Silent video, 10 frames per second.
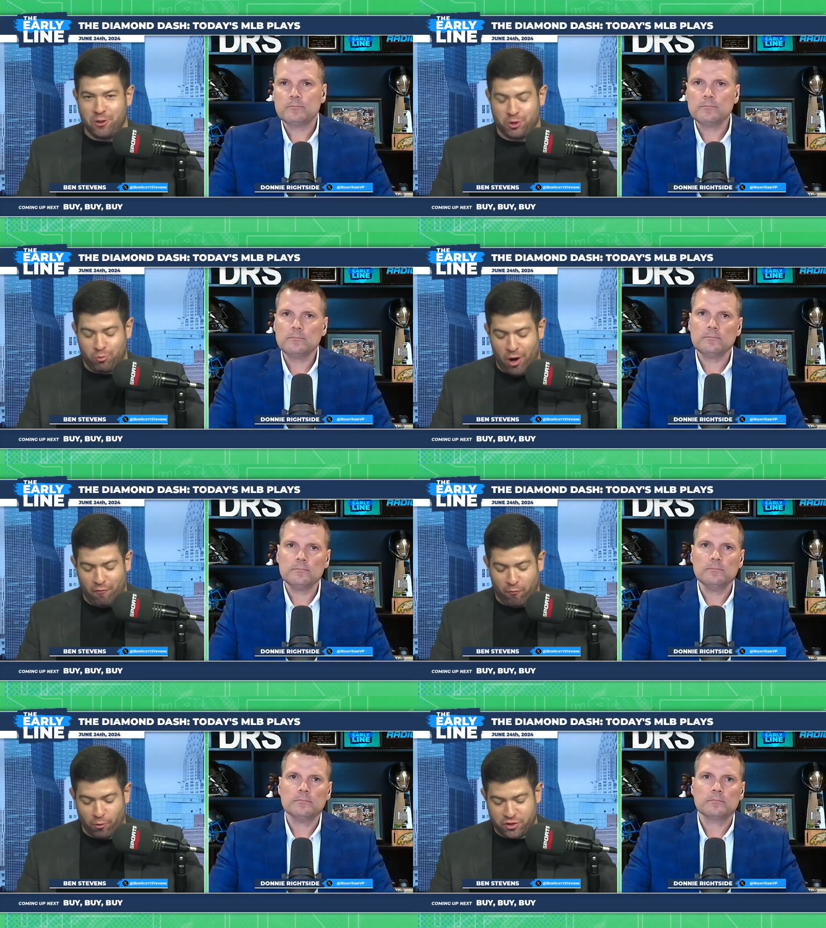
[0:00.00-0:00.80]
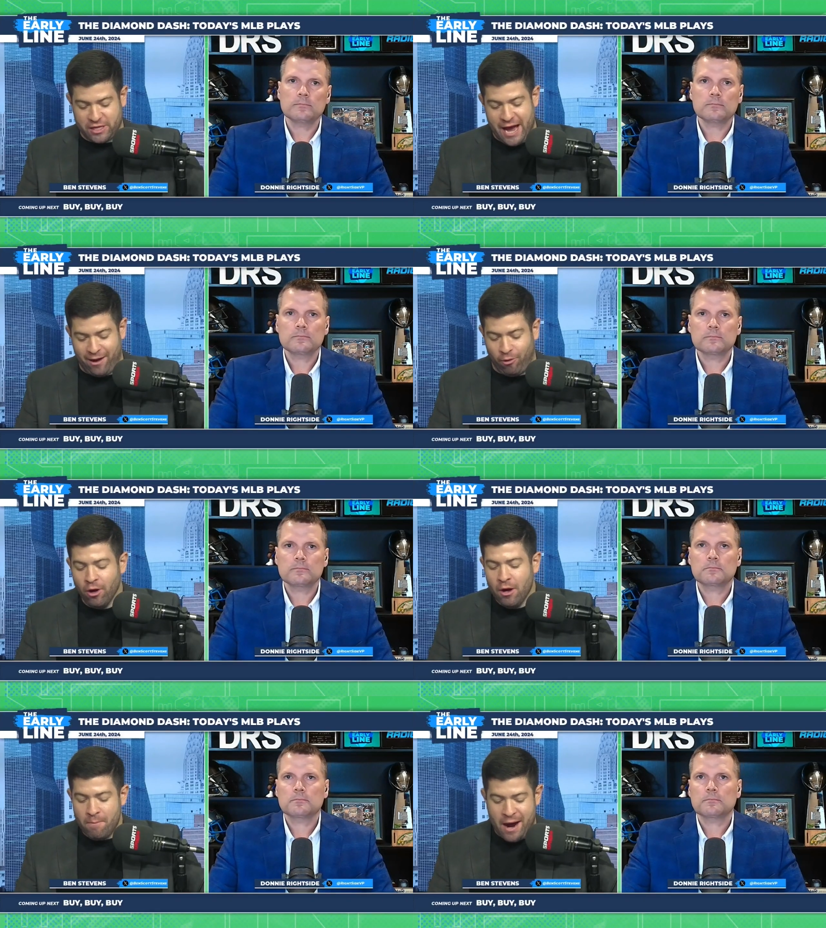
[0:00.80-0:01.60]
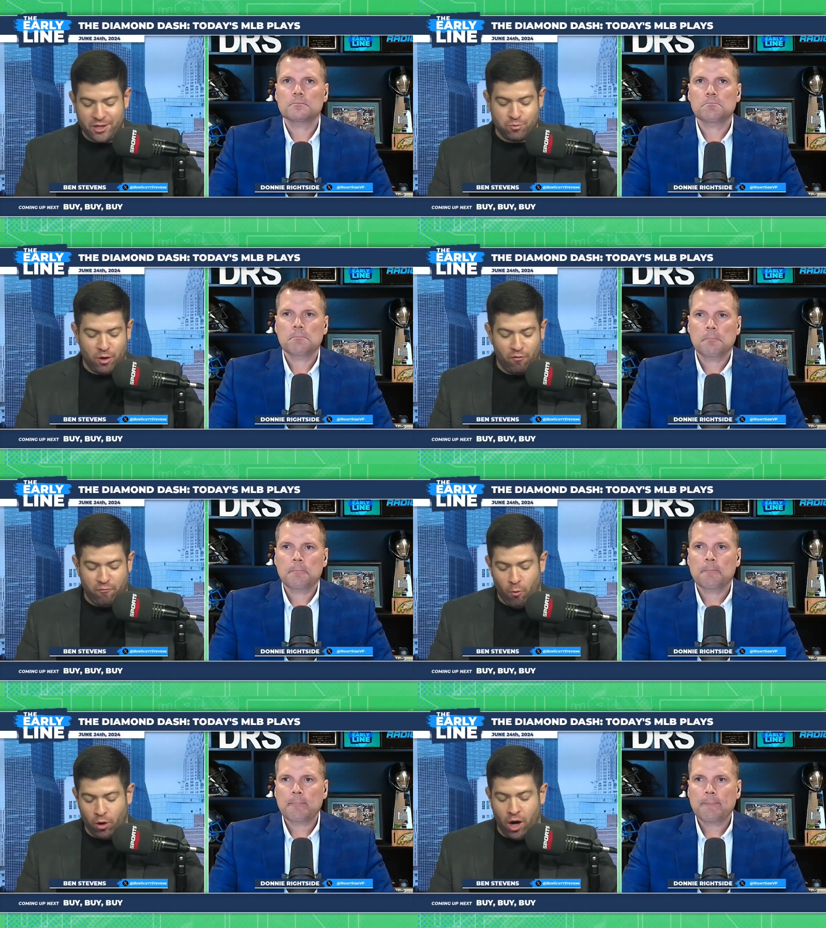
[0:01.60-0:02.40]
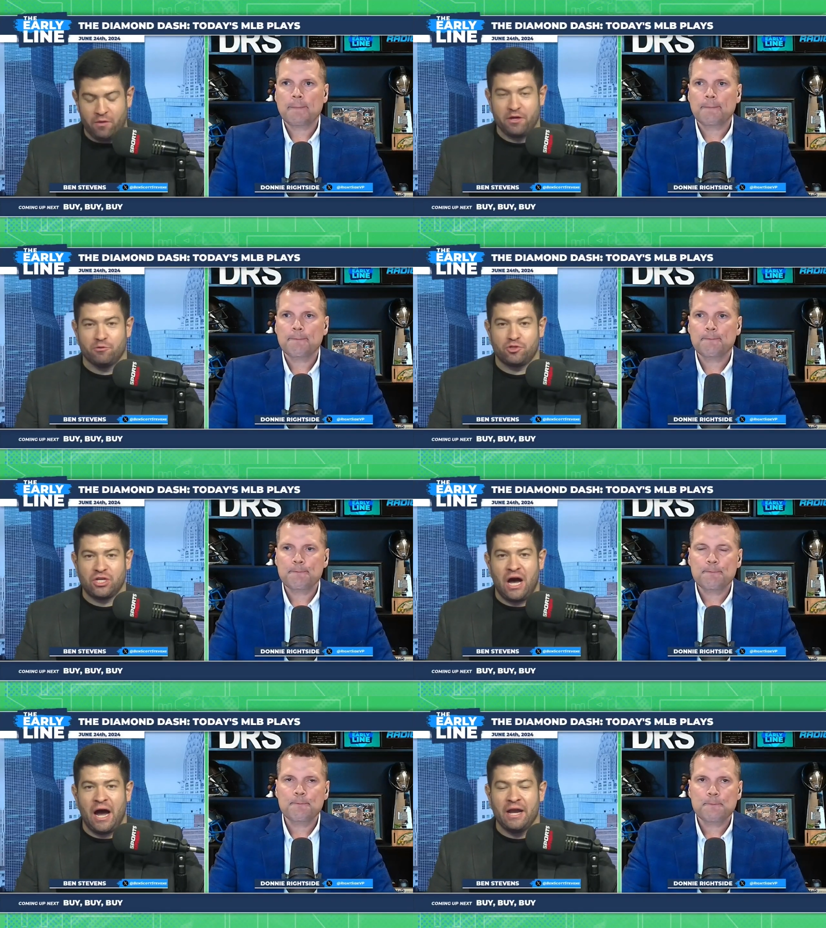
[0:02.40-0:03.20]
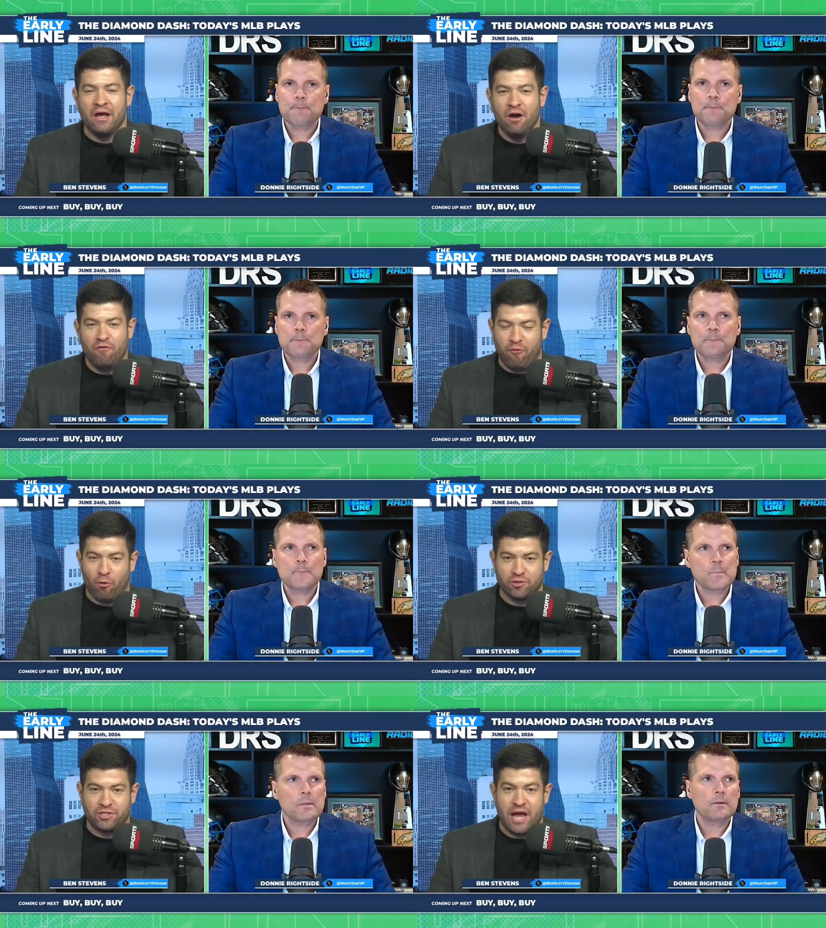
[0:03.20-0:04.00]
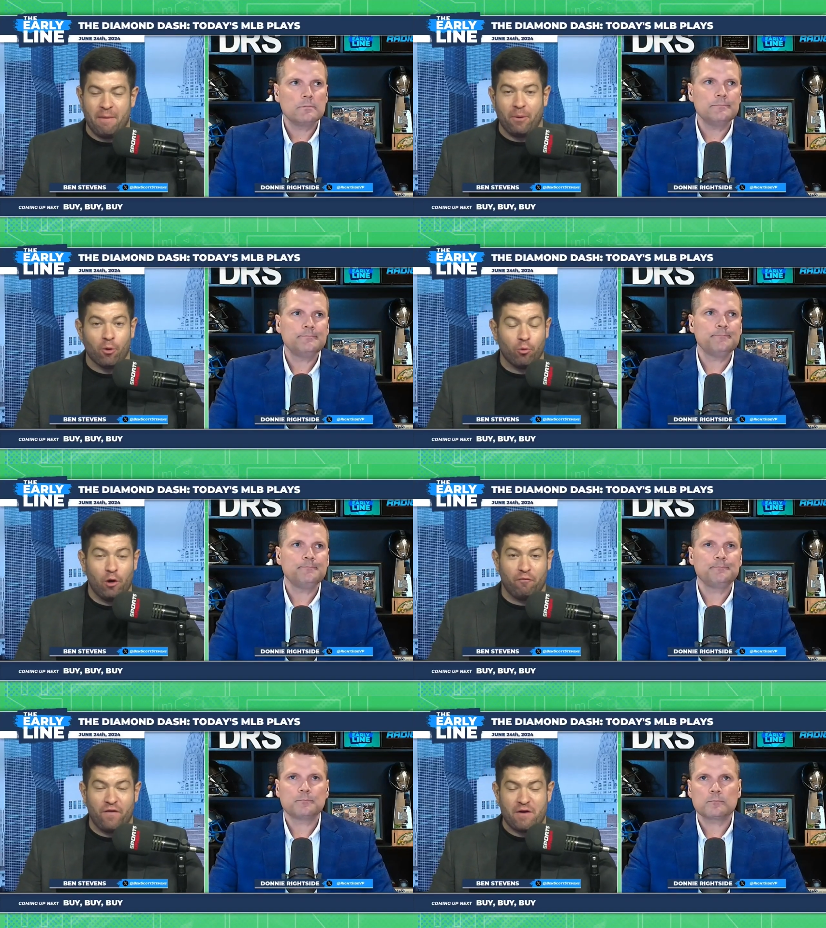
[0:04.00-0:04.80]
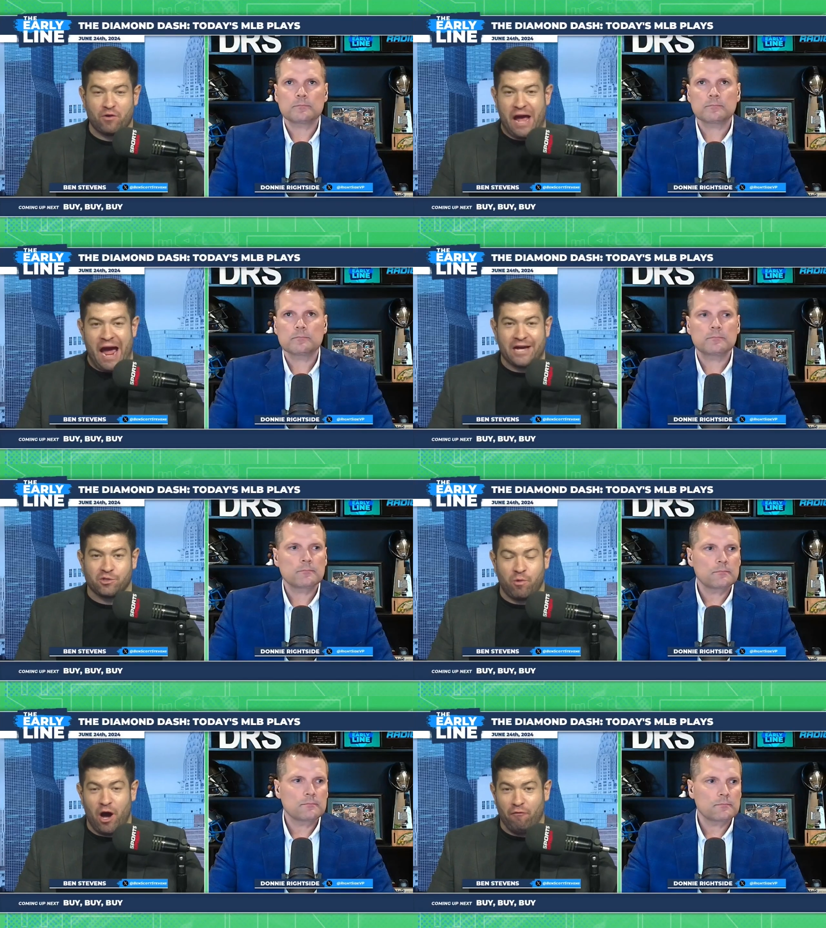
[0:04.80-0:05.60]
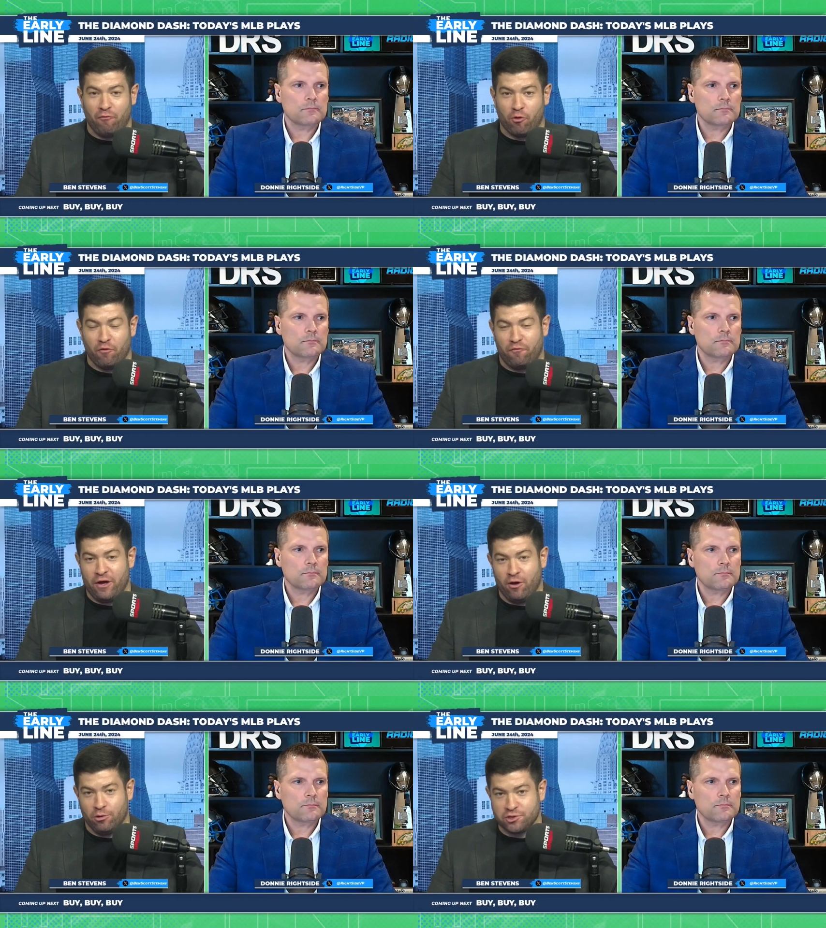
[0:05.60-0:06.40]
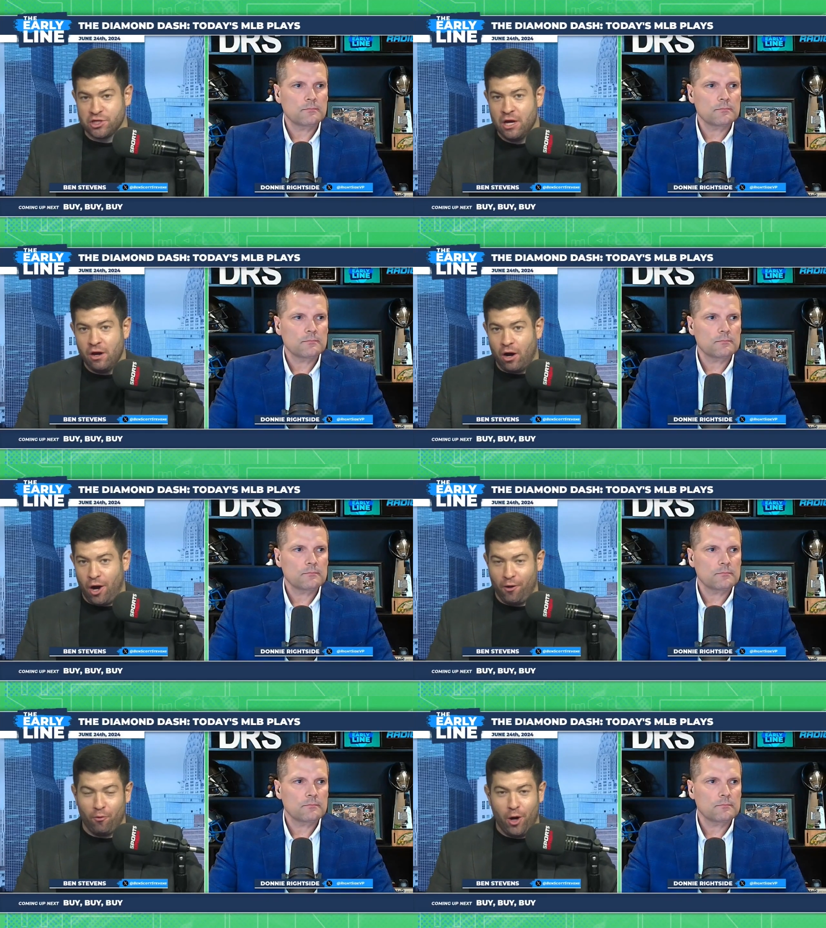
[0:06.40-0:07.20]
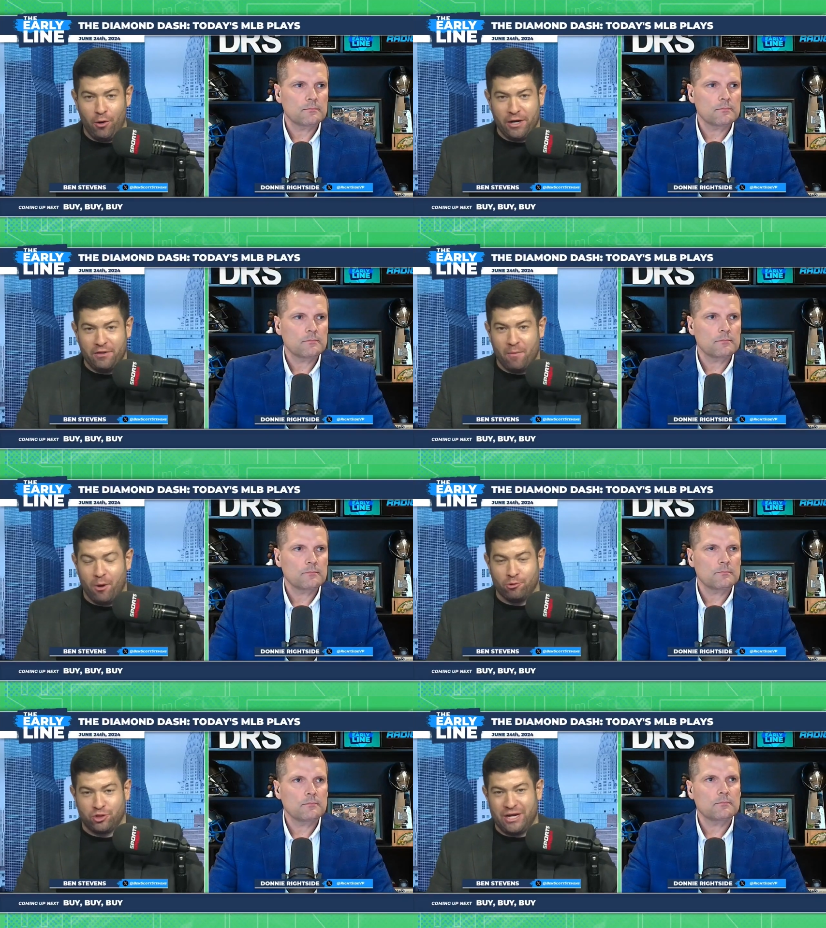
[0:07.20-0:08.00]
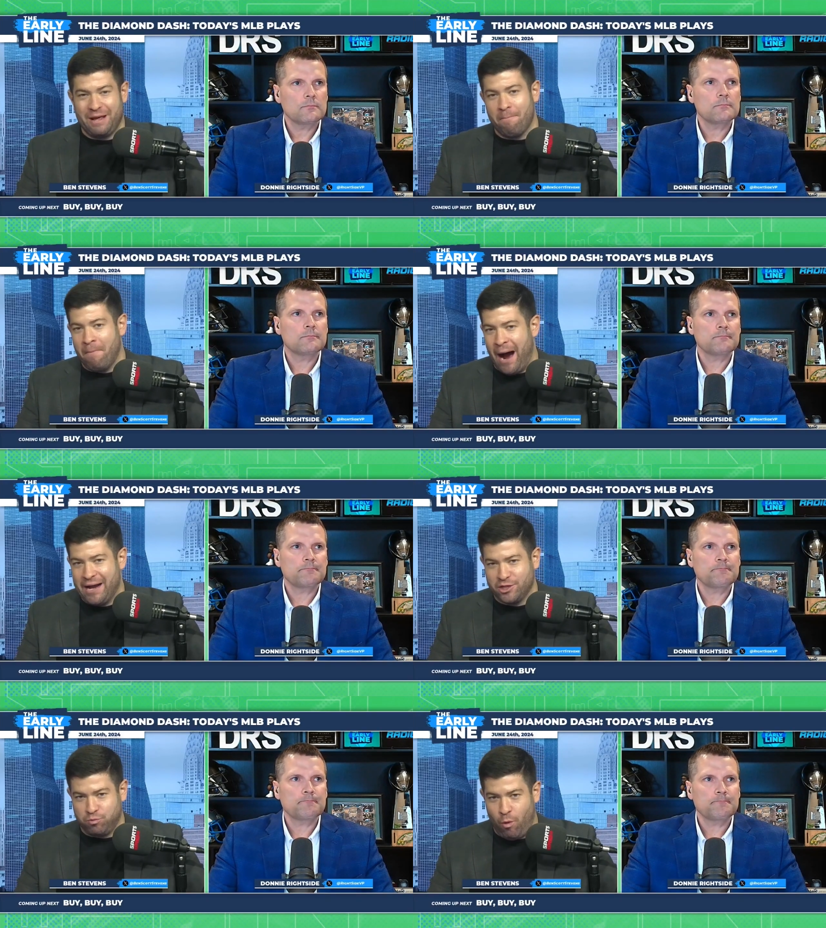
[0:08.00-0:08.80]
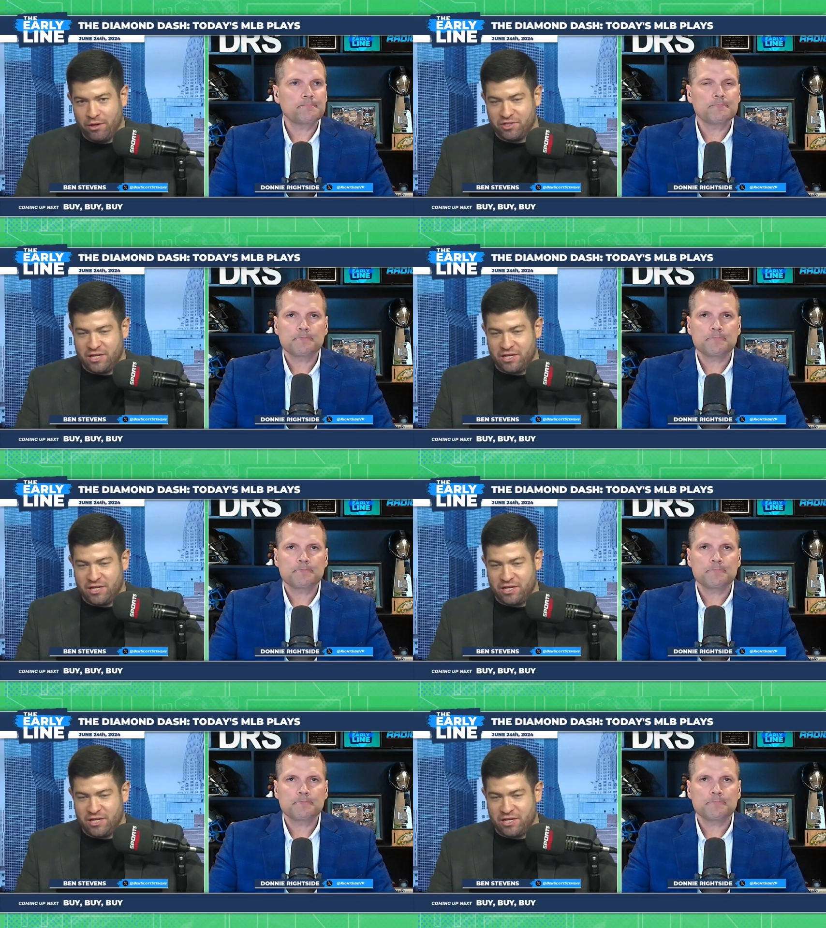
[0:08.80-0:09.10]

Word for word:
Speaker 1: one twelve for Seattle, minus one oh four on the other side for Tampa. Road favorite as well for the Phils. On the road in the Motor City, minus one